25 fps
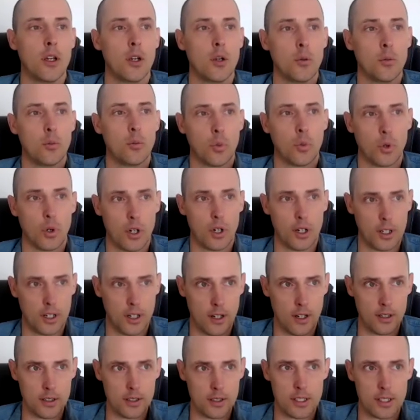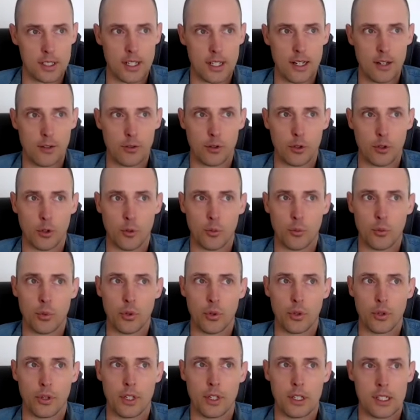more unconscious level,
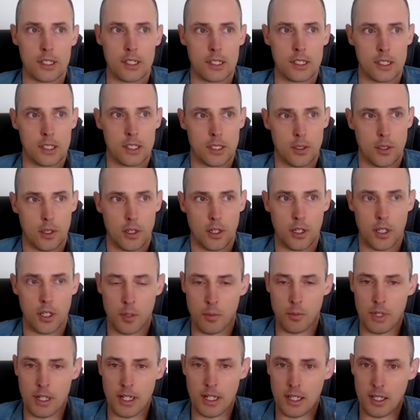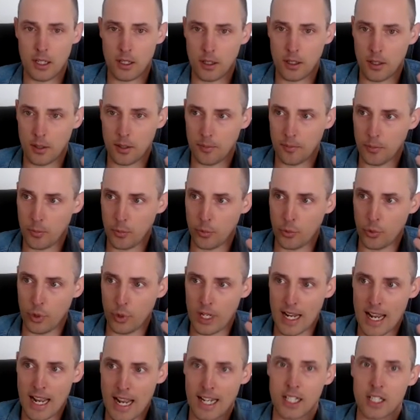but there's an immediate
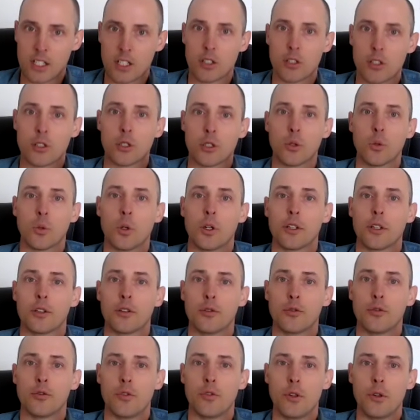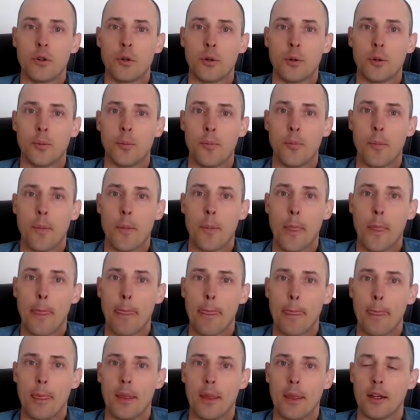reaction to what you feel.
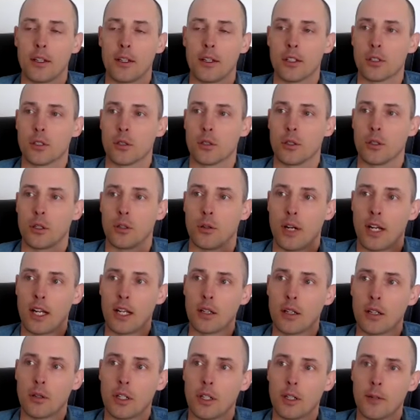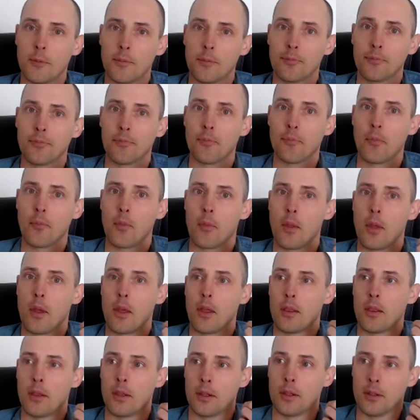And so you're angry,
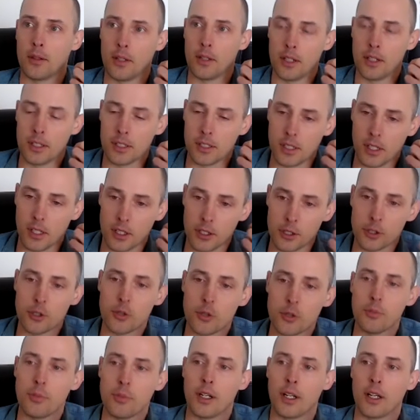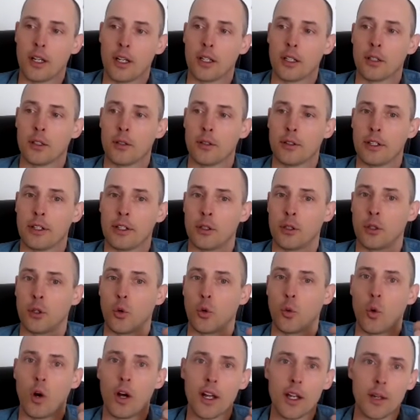and then there's, I shouldn't be angry, or
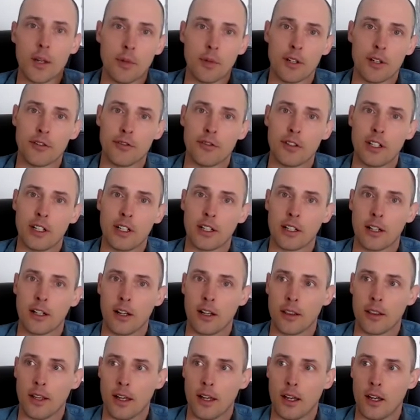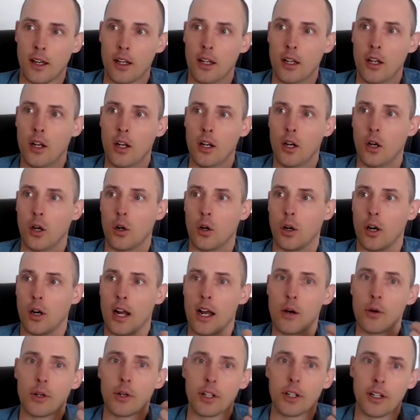why am I feeling like that? Or
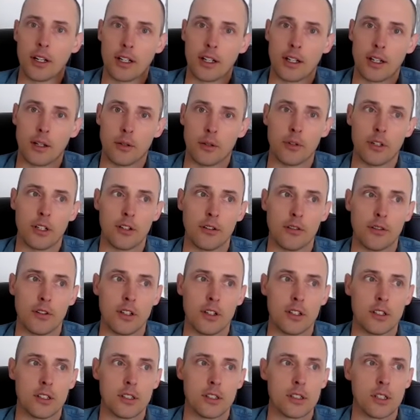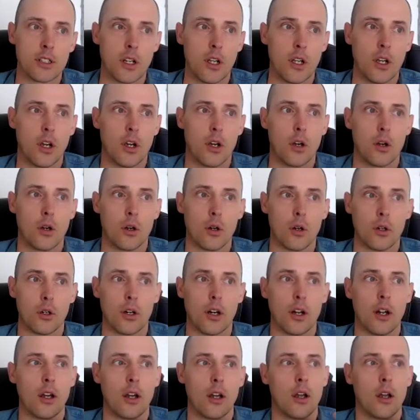how can I get rid of this? Or,